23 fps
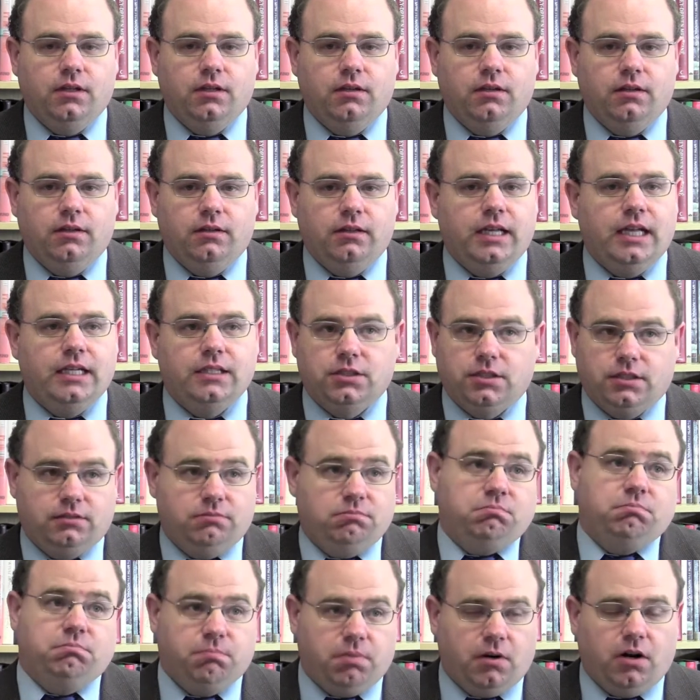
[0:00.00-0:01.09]
And that's
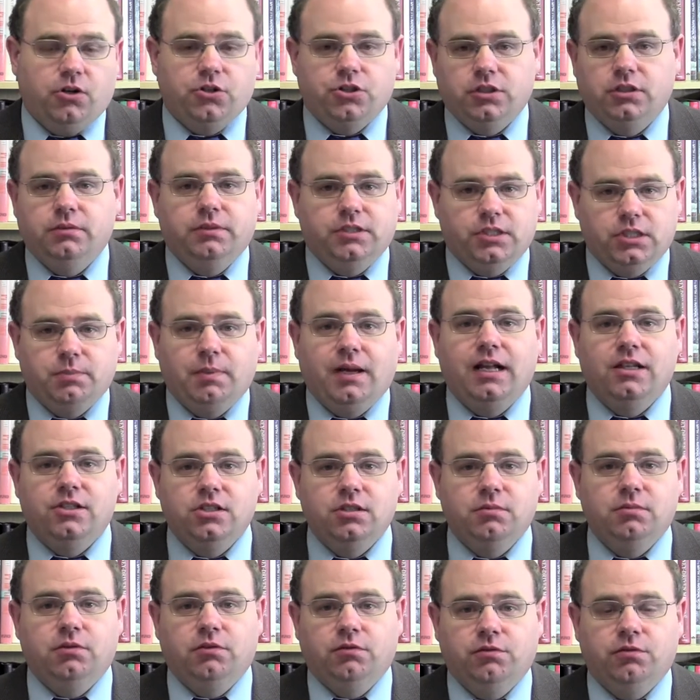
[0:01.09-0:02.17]
partially
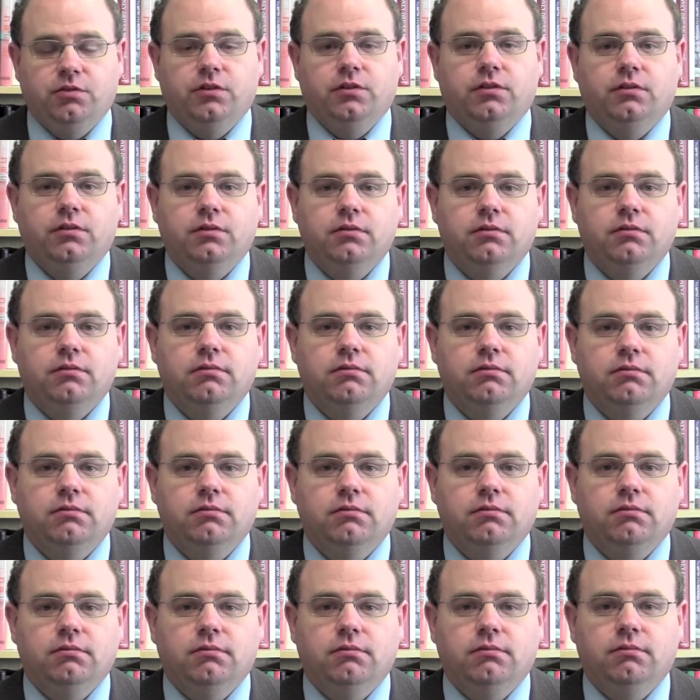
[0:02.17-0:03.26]
responsible for
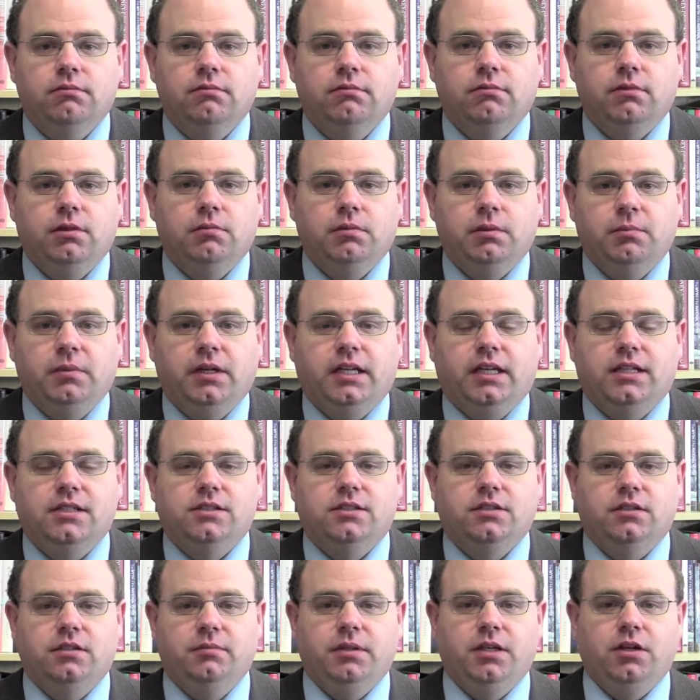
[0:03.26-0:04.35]
what we might
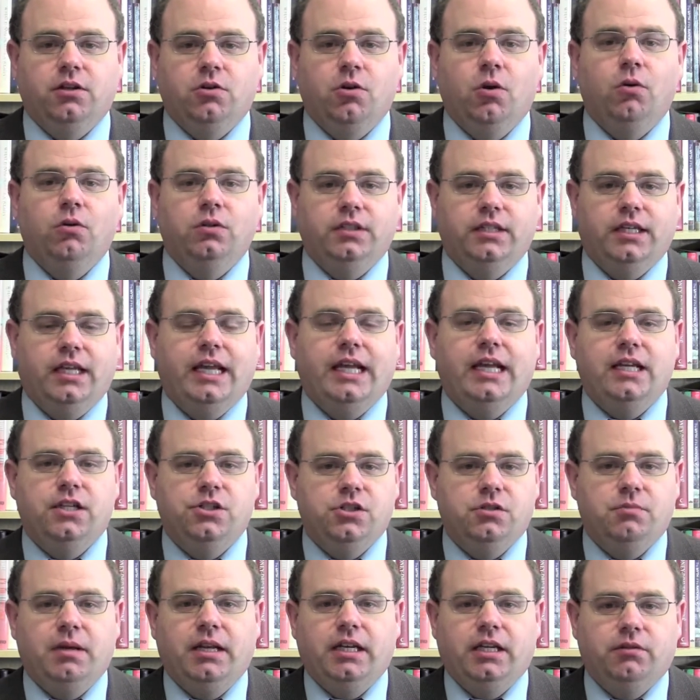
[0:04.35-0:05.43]
consider to be a golden age
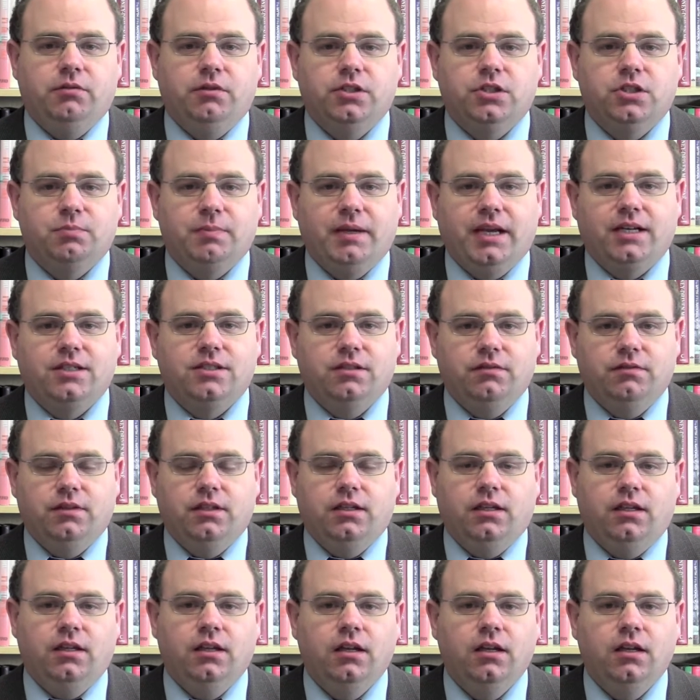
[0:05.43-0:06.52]
in many respects of
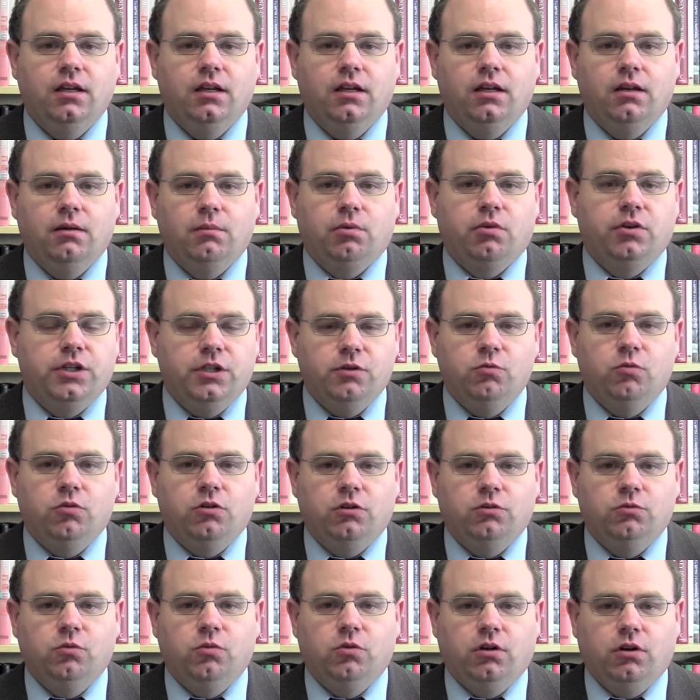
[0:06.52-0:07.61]
the pre
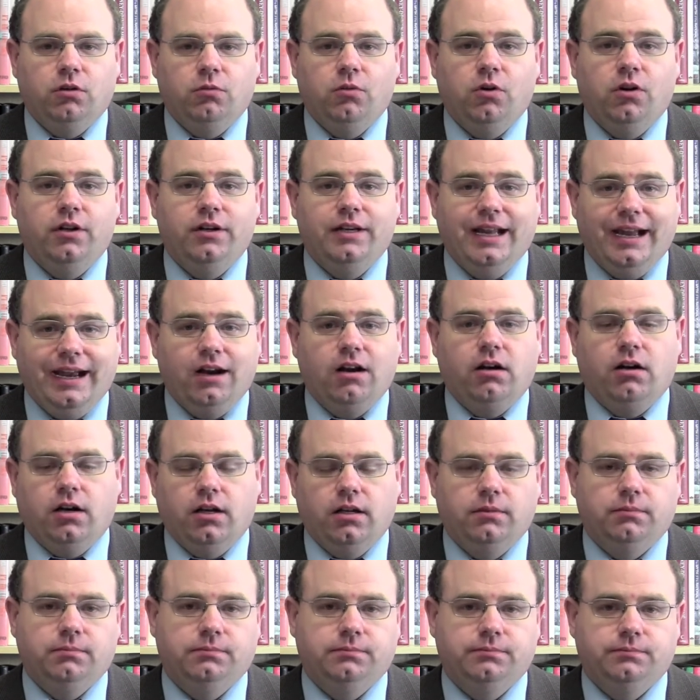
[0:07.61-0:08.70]
World War I
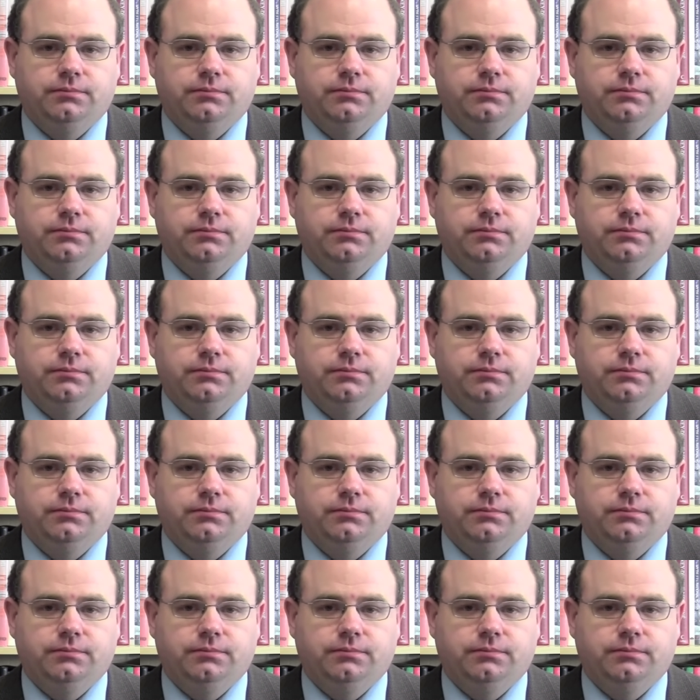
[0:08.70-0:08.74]
era.